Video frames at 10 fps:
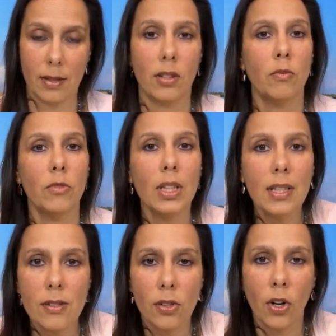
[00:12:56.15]
And I'm really
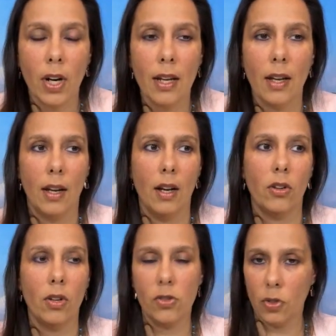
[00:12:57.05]
sorry
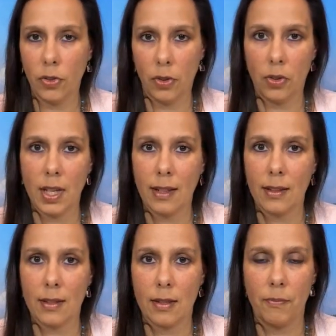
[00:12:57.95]
those awful
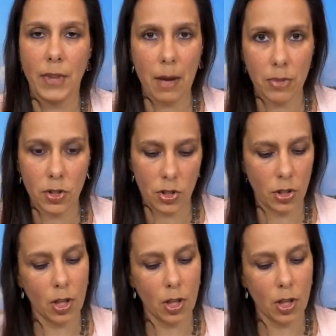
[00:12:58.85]
things happened to you.